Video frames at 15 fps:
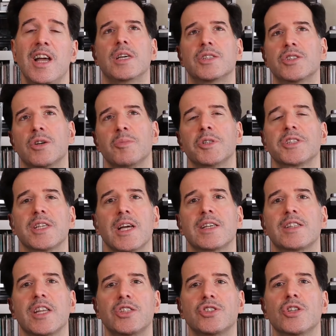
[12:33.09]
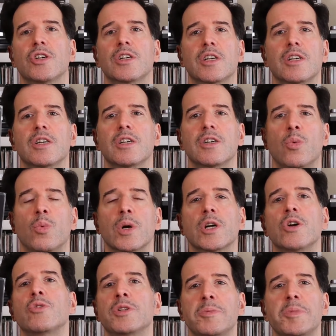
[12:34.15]
It's almost like they took We're
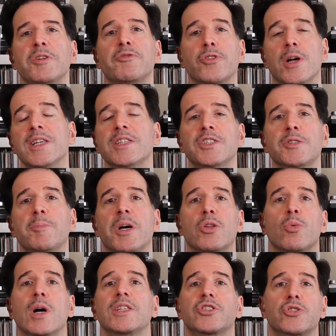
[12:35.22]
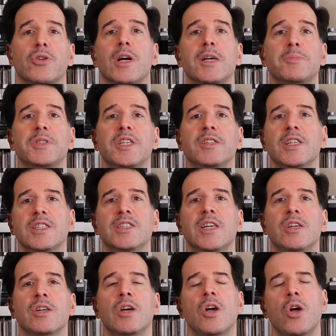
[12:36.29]
Going to Be Friends by the White Stripes and they
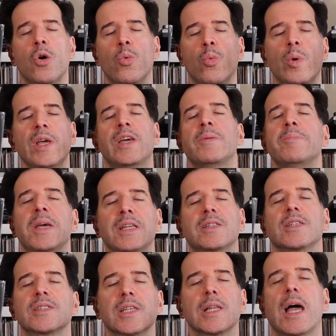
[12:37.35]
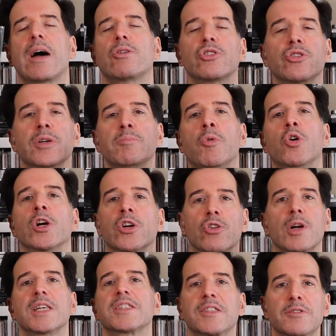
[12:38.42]
said, we can make this louder and more
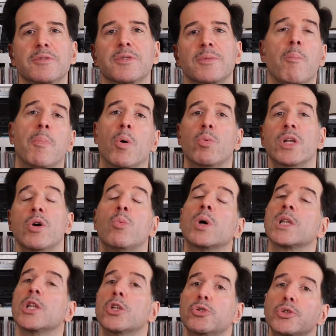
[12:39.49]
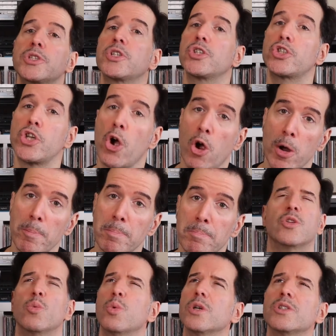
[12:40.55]
aggressive. But we don't want to lose the charm.
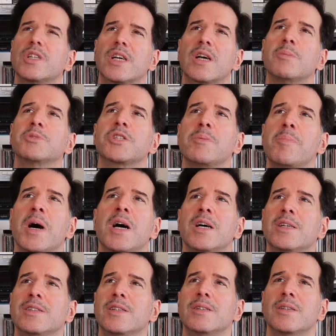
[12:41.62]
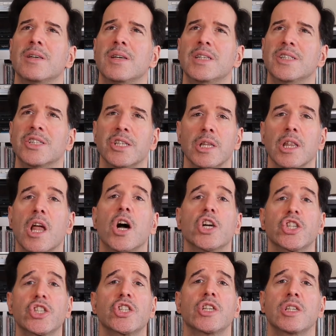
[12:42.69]
The word that comes to mind is
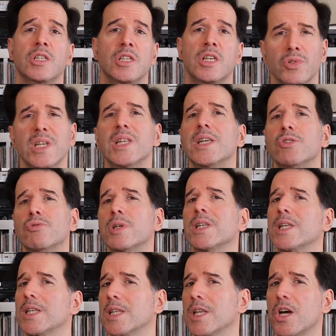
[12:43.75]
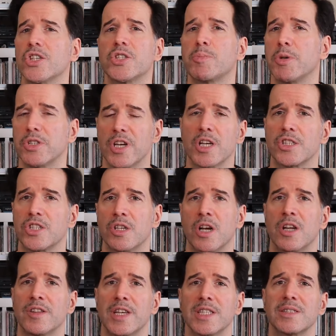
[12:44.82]
lush. Really, really lush production
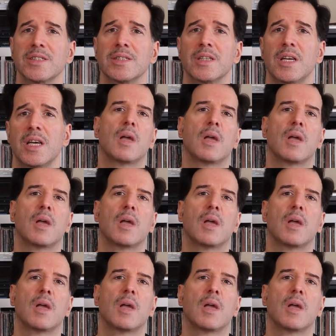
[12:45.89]
on this.